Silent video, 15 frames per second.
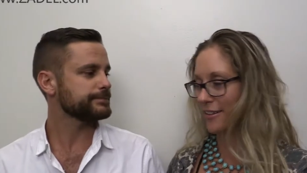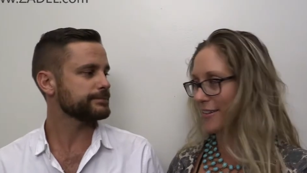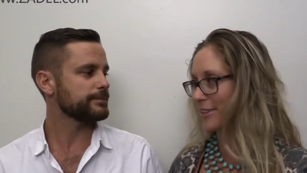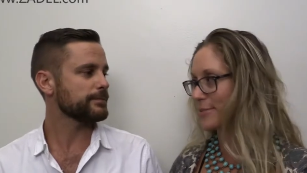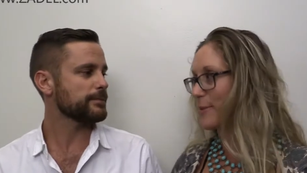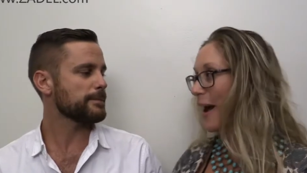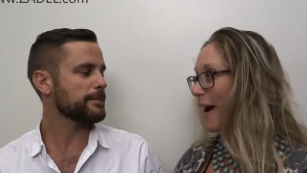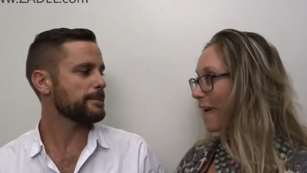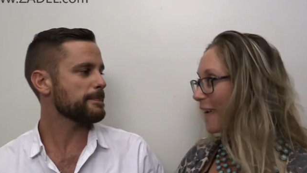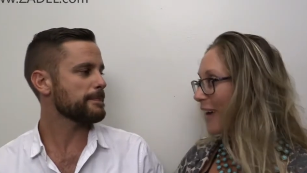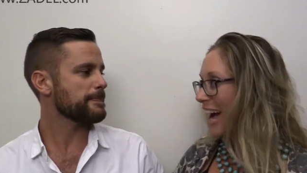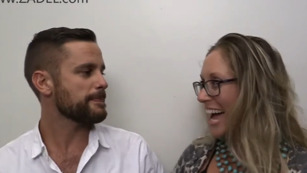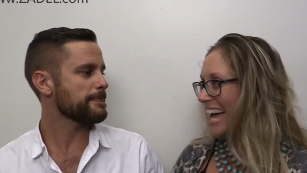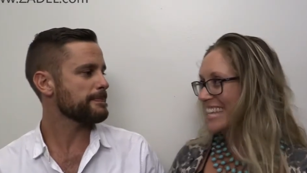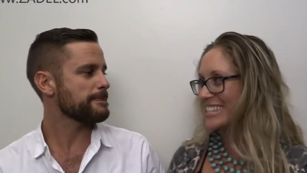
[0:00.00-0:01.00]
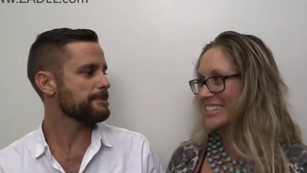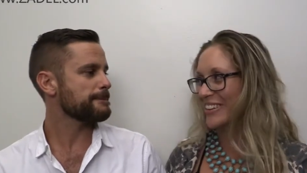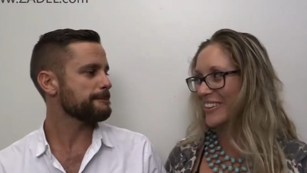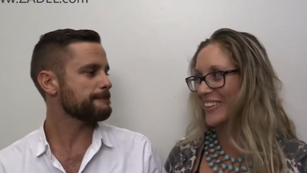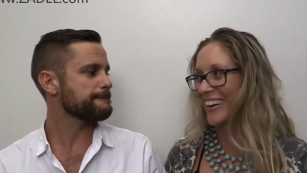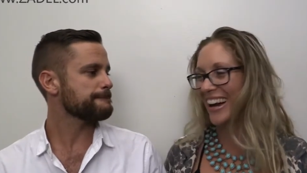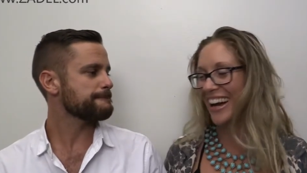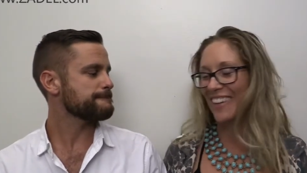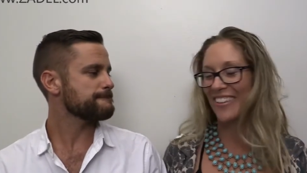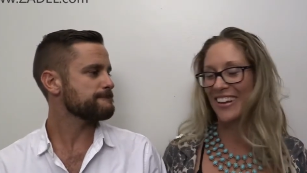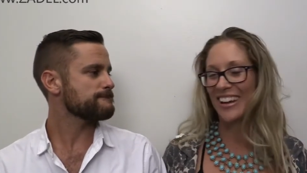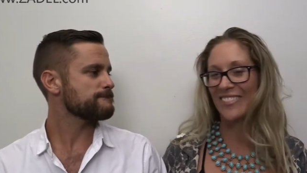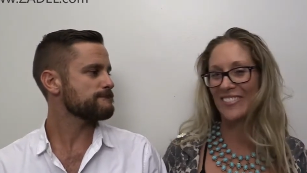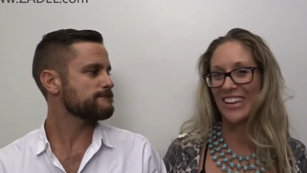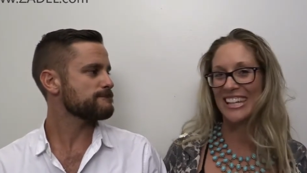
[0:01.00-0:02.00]
Speaker 1: agree as well. So I
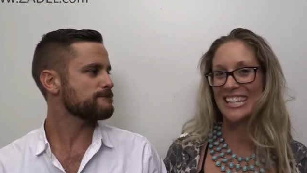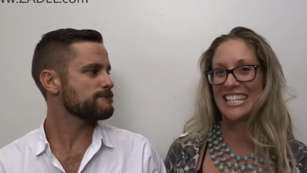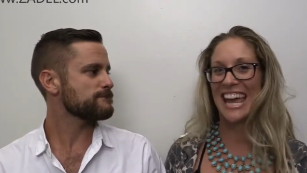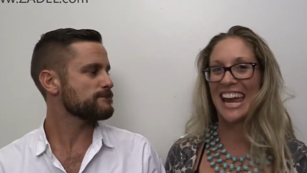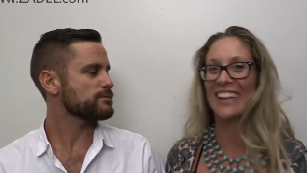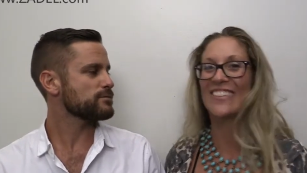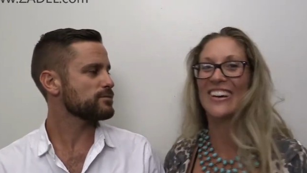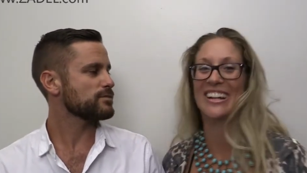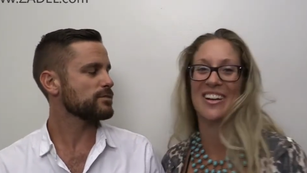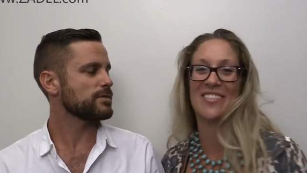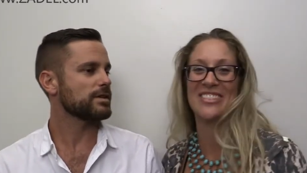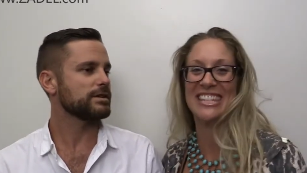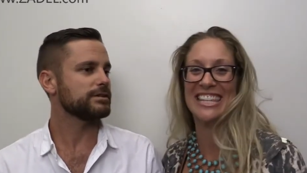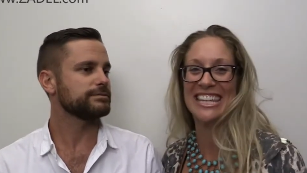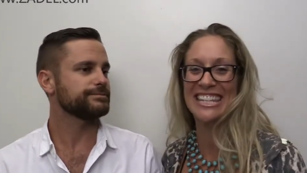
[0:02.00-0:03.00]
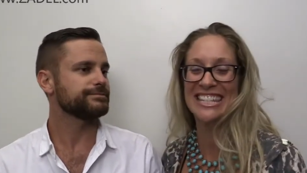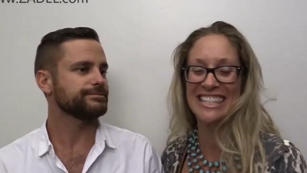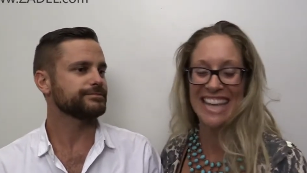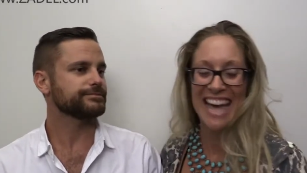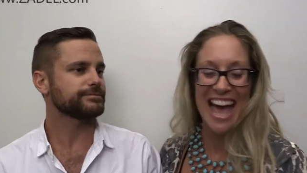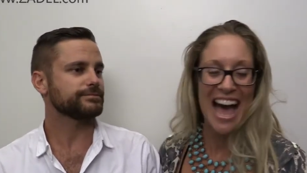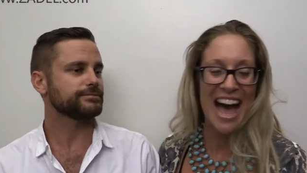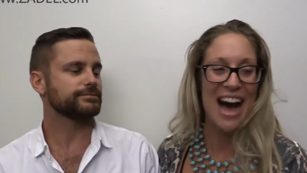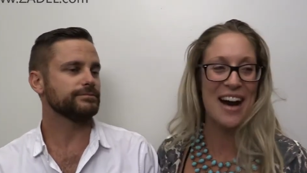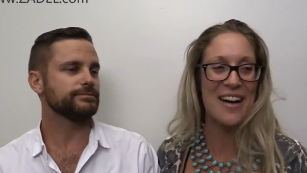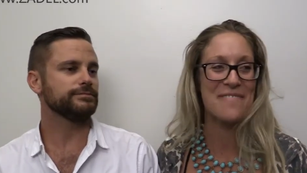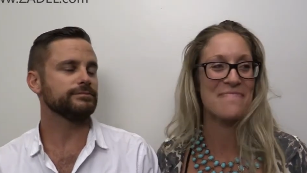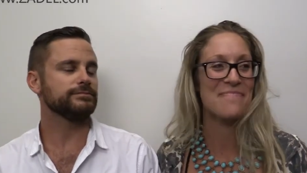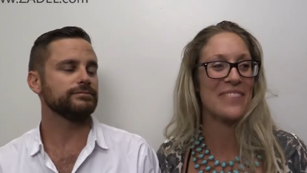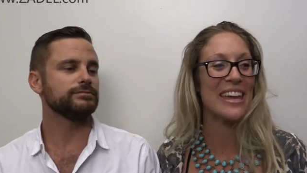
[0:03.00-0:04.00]
recommend anyone come to this.
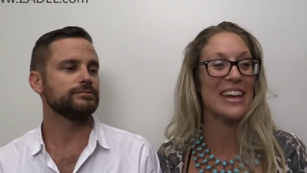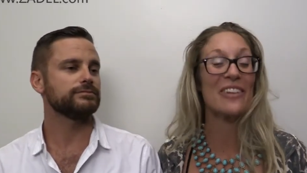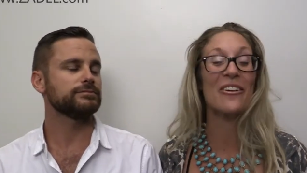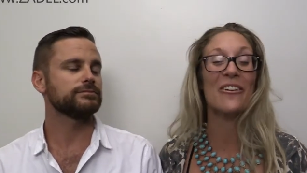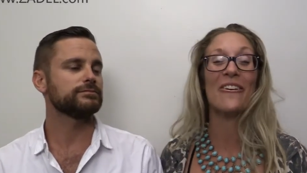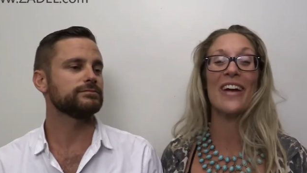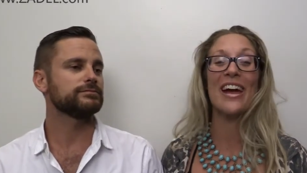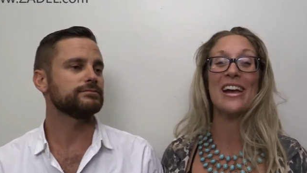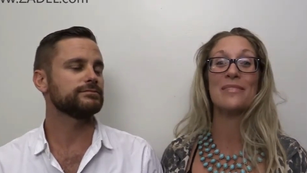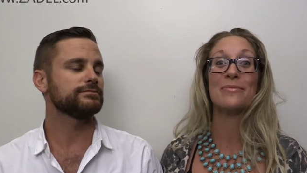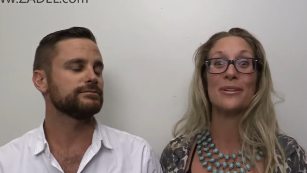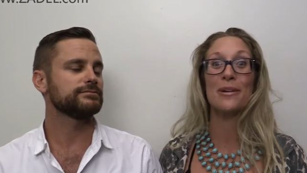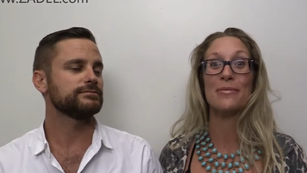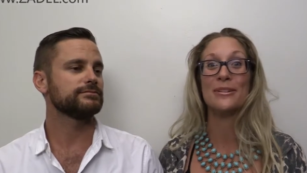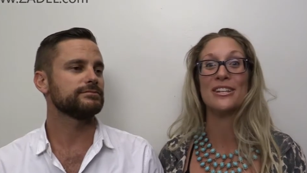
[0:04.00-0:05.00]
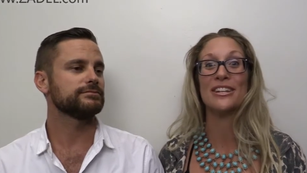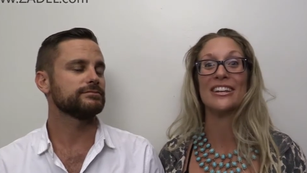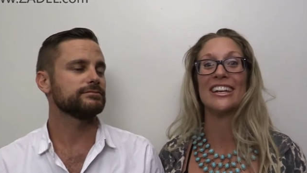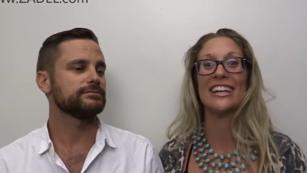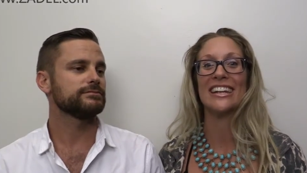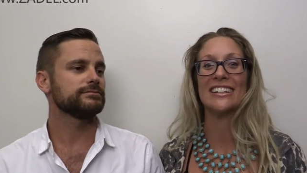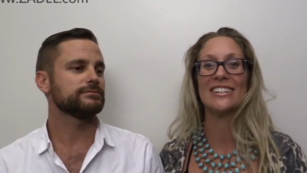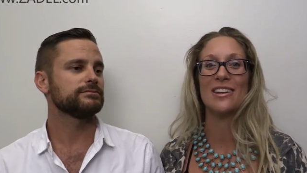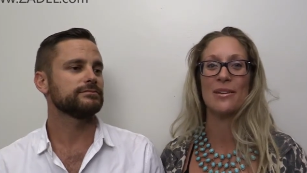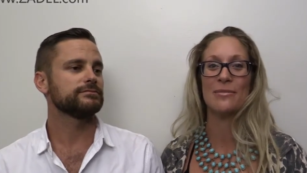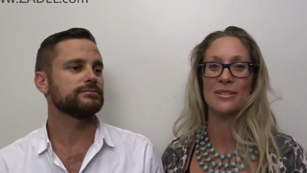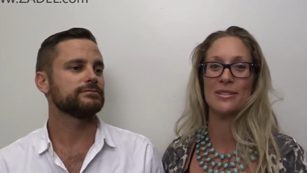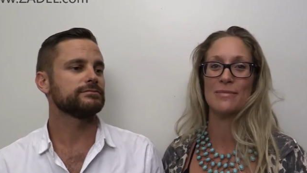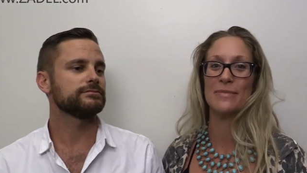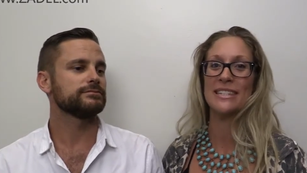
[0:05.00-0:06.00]
Um, incredible opportunity in
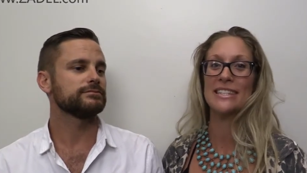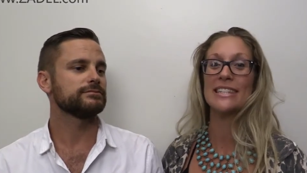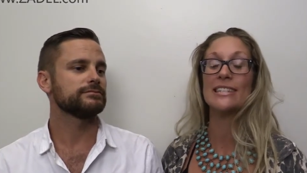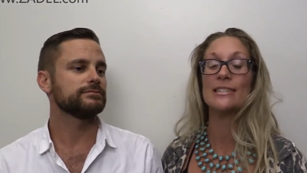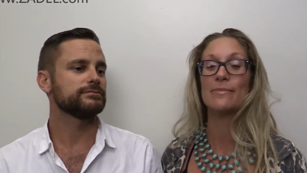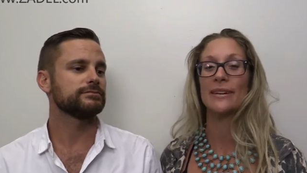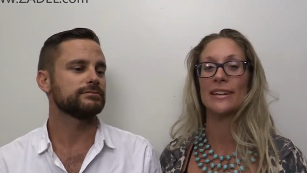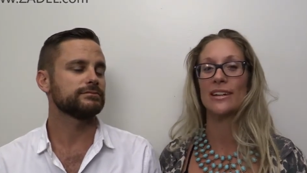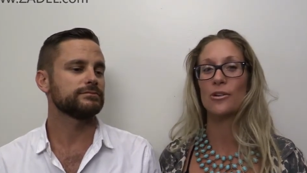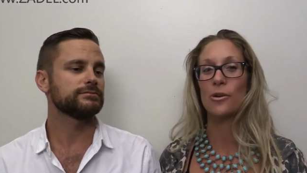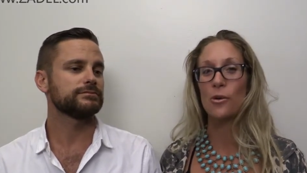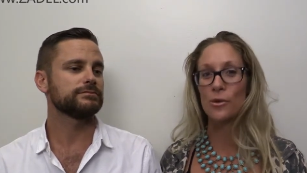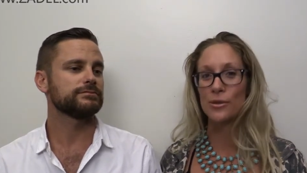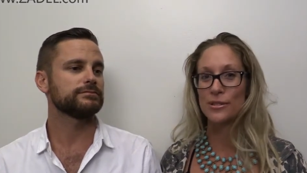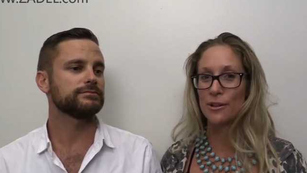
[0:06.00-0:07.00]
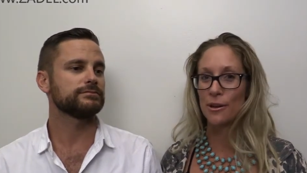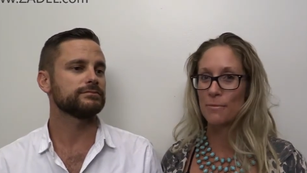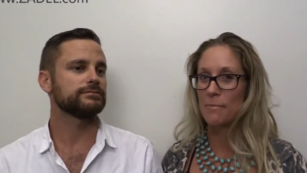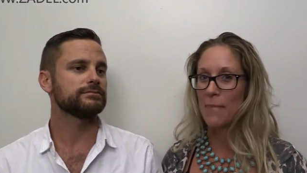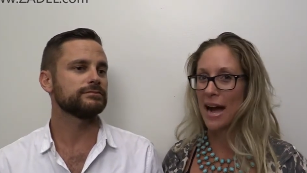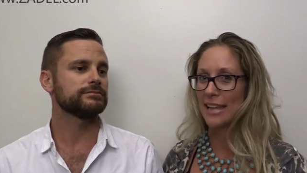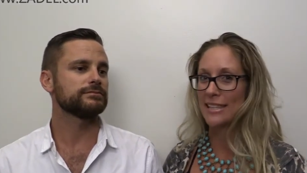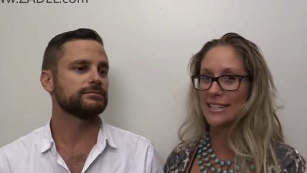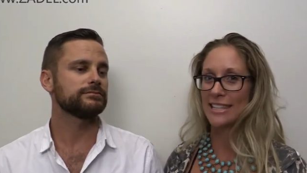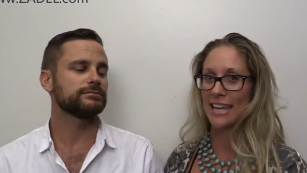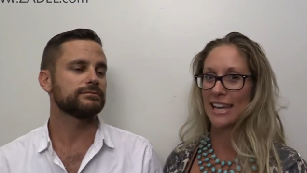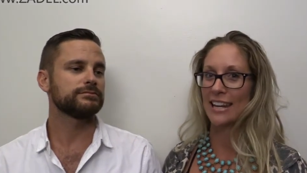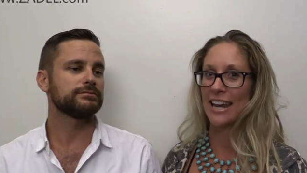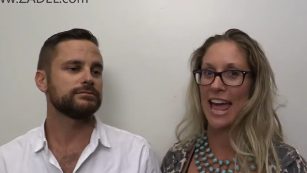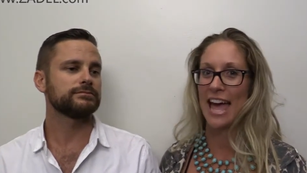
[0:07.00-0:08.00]
terms of the business, but also
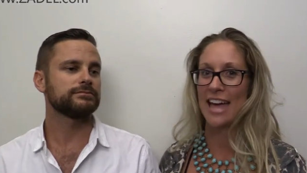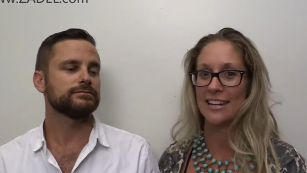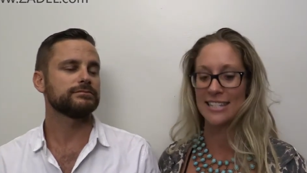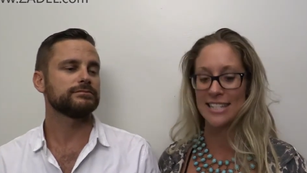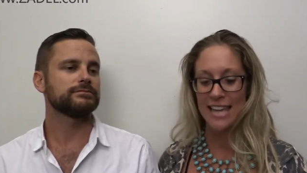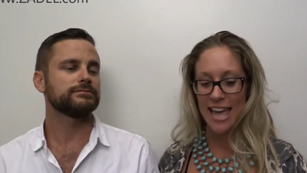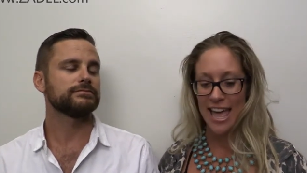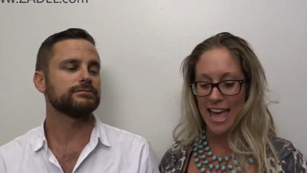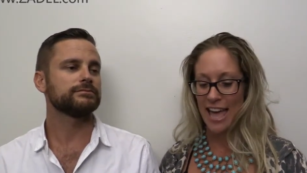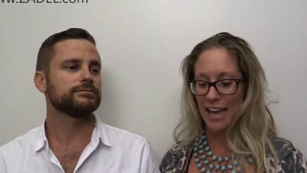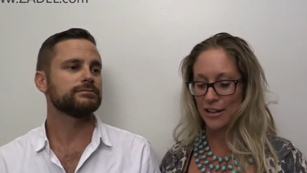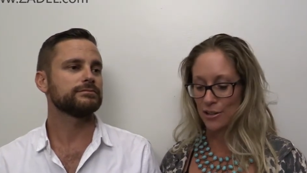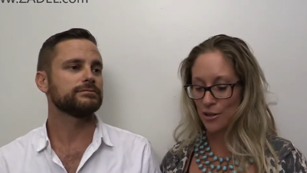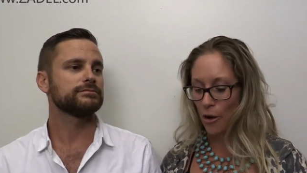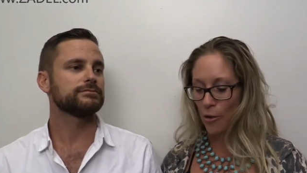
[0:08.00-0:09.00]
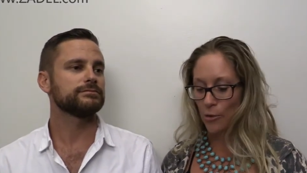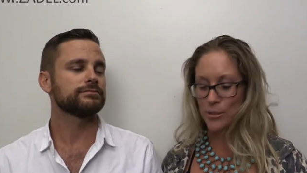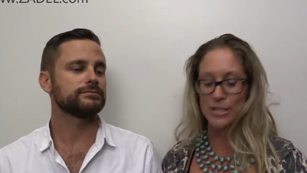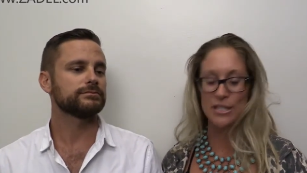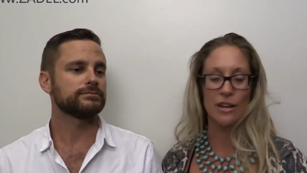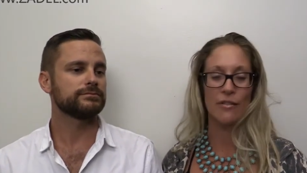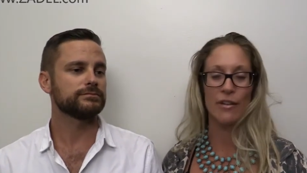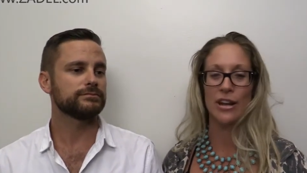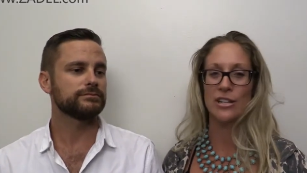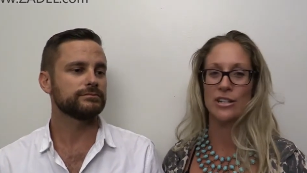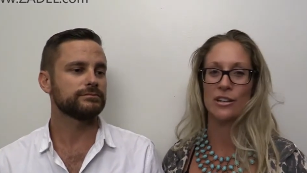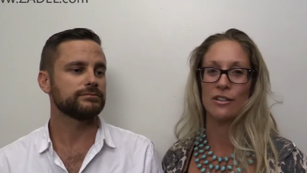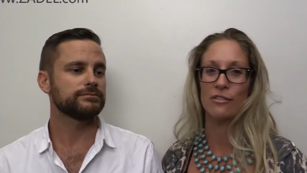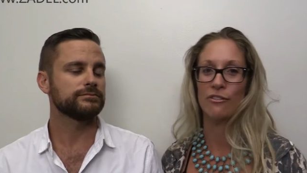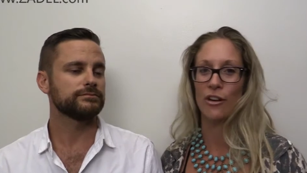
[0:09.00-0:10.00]
mindset and and goals and
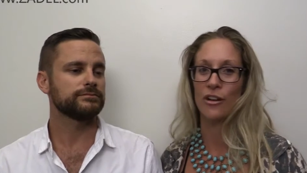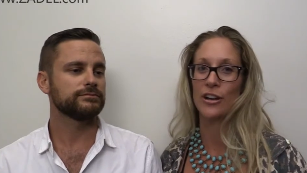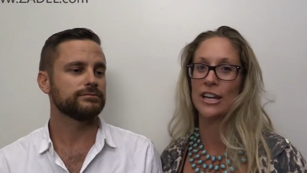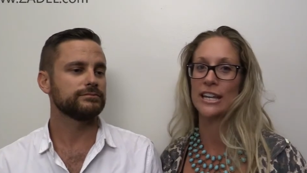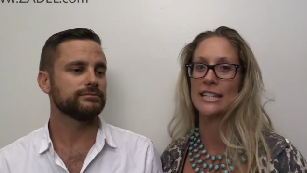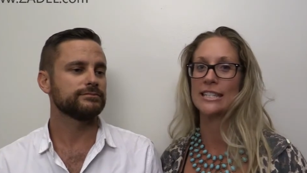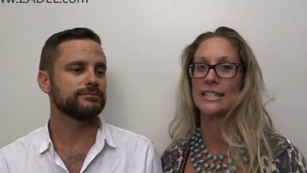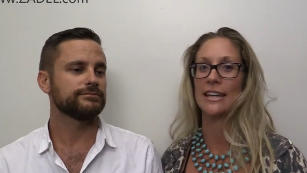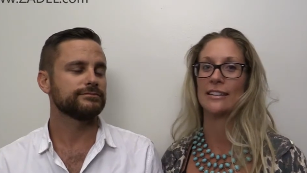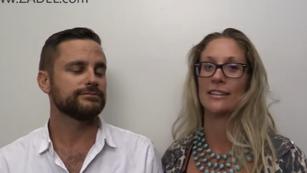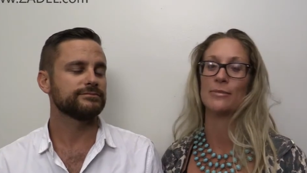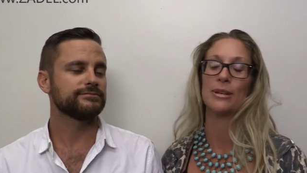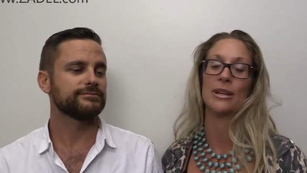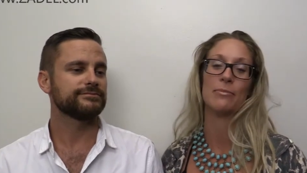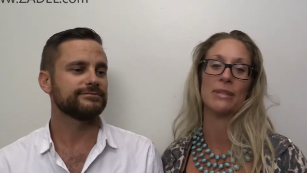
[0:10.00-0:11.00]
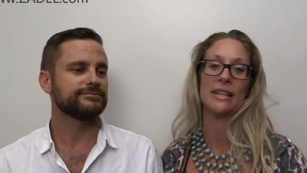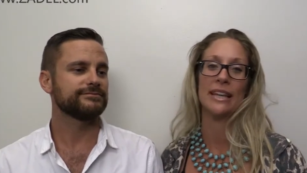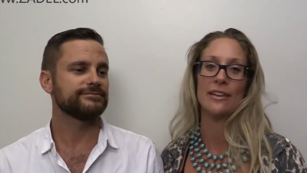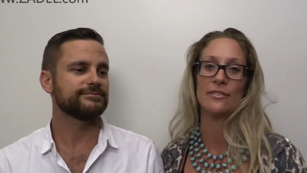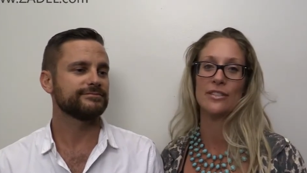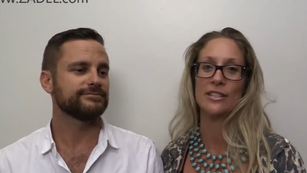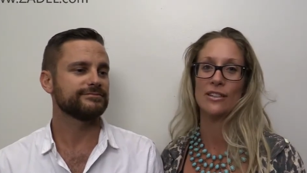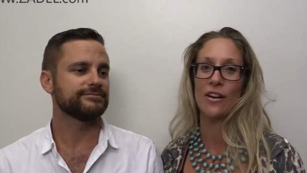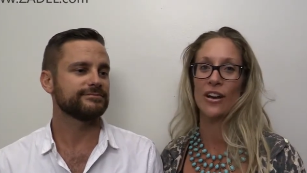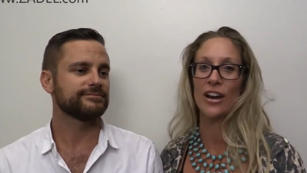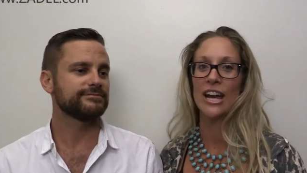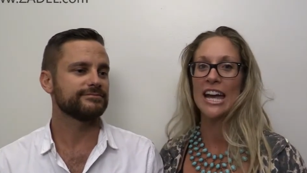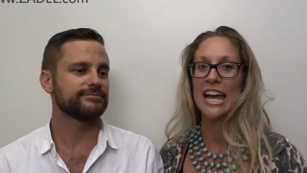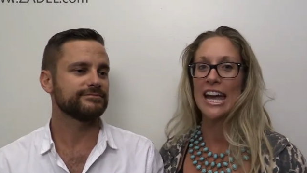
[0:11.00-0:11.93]
direction and focus and limiting beliefs. So